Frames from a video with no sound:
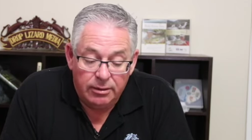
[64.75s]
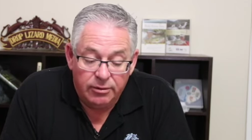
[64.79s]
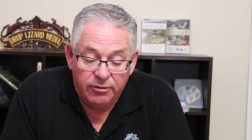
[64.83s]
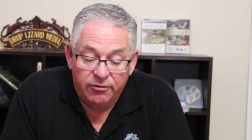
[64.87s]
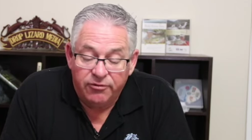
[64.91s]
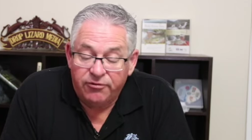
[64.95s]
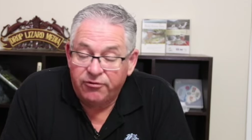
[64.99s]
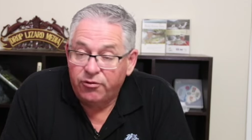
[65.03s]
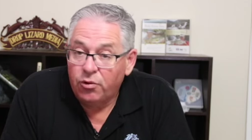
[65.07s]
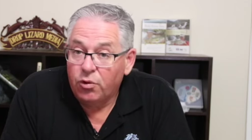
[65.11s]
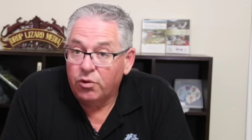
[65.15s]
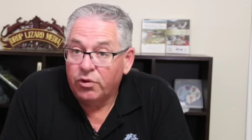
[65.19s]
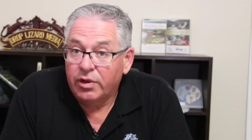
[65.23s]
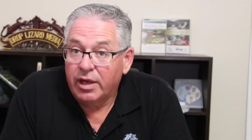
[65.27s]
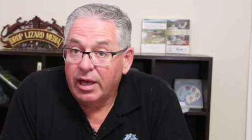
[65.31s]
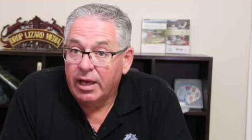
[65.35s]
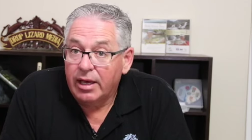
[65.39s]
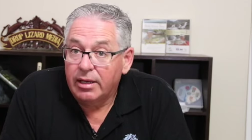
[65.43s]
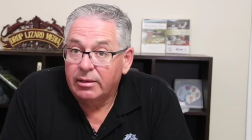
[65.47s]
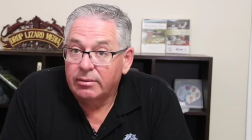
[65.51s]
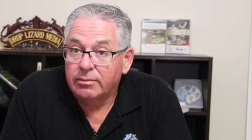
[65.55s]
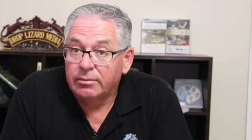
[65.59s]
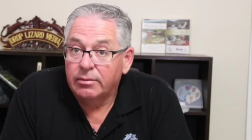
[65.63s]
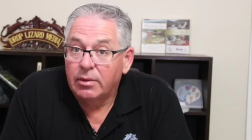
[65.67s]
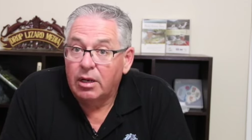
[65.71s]
for
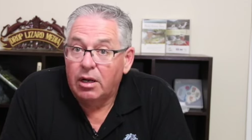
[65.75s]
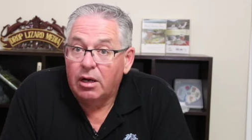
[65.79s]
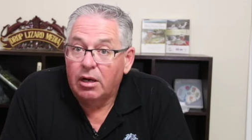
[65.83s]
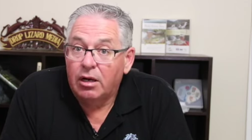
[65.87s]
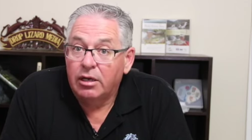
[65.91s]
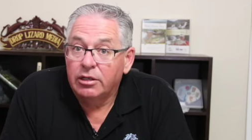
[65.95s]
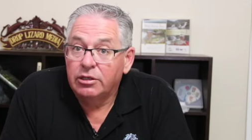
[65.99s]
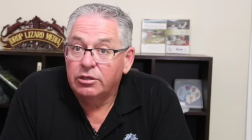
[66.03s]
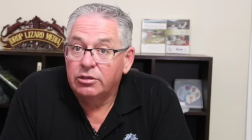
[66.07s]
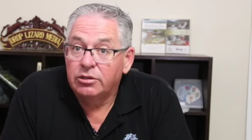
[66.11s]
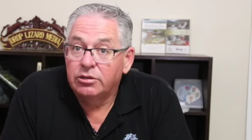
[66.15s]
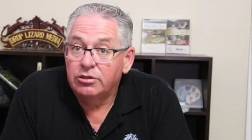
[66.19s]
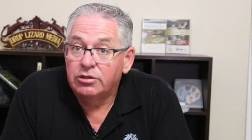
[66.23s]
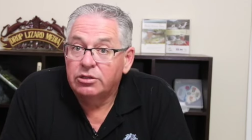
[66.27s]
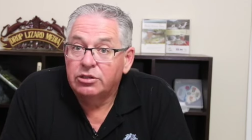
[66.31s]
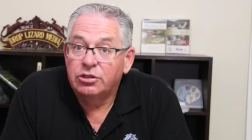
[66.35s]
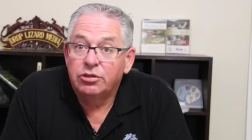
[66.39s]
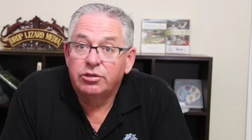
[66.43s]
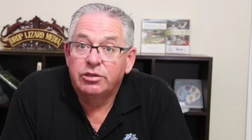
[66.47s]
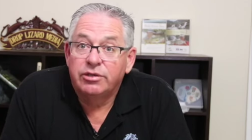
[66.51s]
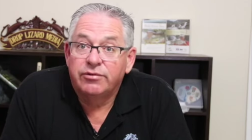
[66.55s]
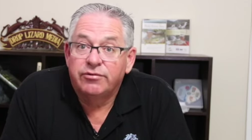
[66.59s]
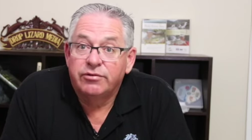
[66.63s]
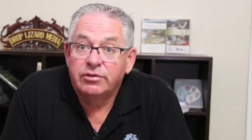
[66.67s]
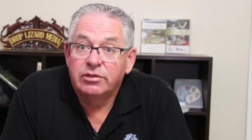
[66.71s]
that, I use two
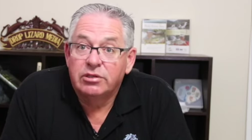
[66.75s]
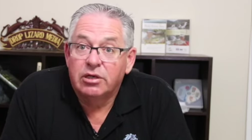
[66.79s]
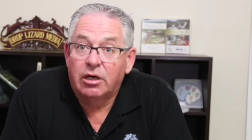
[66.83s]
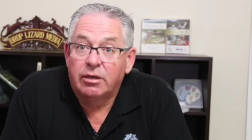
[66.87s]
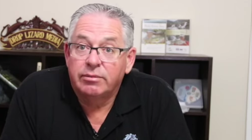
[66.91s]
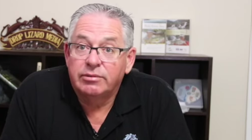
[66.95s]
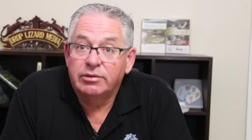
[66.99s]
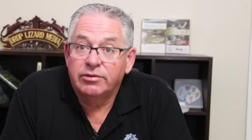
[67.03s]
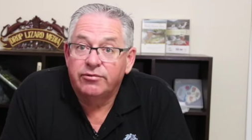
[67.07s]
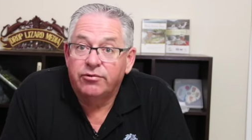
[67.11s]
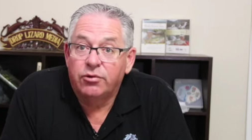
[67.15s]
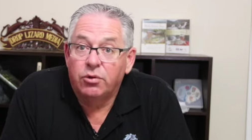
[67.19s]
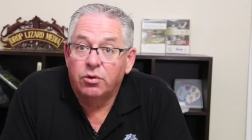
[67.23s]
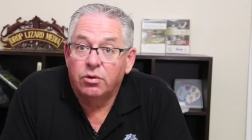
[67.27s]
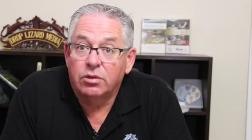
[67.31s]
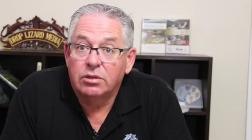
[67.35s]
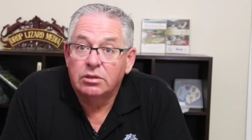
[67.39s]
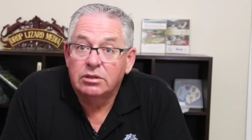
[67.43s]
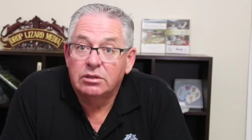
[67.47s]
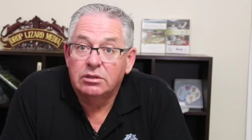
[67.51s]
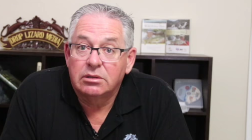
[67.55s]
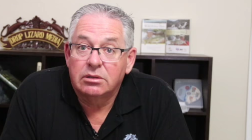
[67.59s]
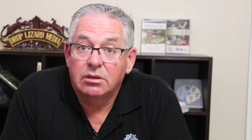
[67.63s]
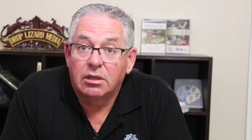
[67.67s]
different types of hooks.